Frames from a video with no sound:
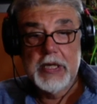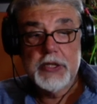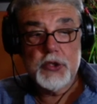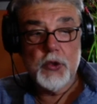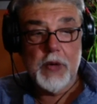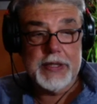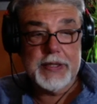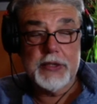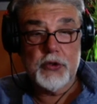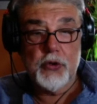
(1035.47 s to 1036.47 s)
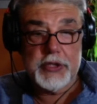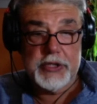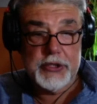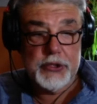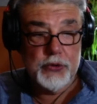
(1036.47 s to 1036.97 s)
So what did Turkey
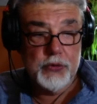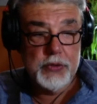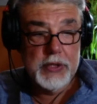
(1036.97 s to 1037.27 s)
do?